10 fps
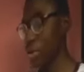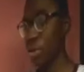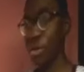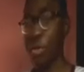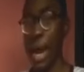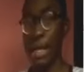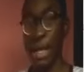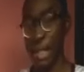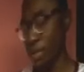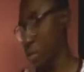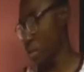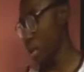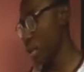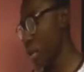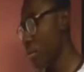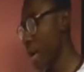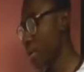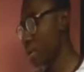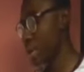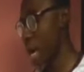your y-intercept will be
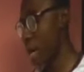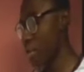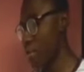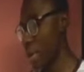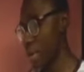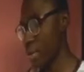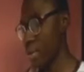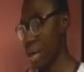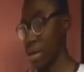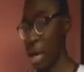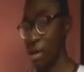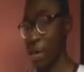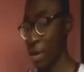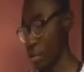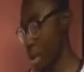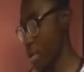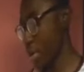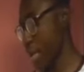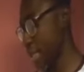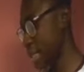minus r over q, and
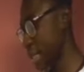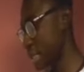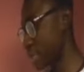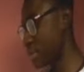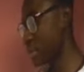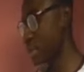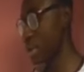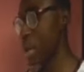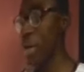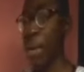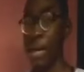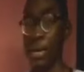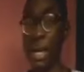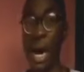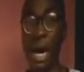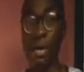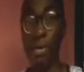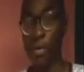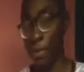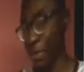your x-intercept will be minus r
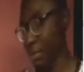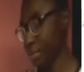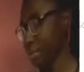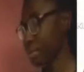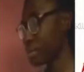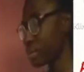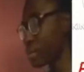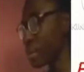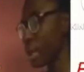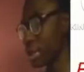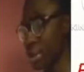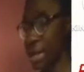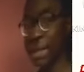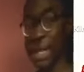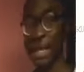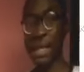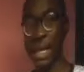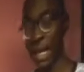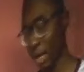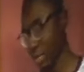over p. So you can see that's the
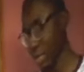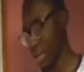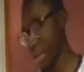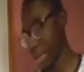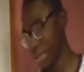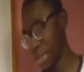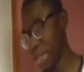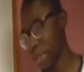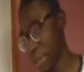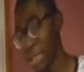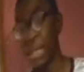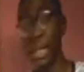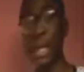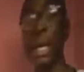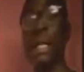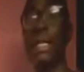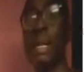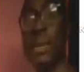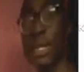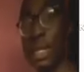diagram there. So these are
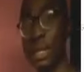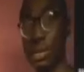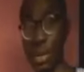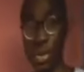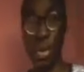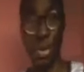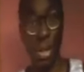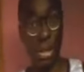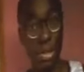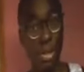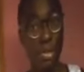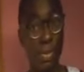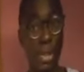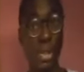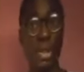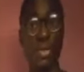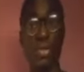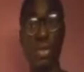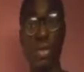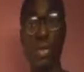basically shortcuts you can
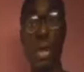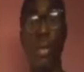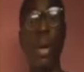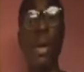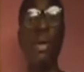use to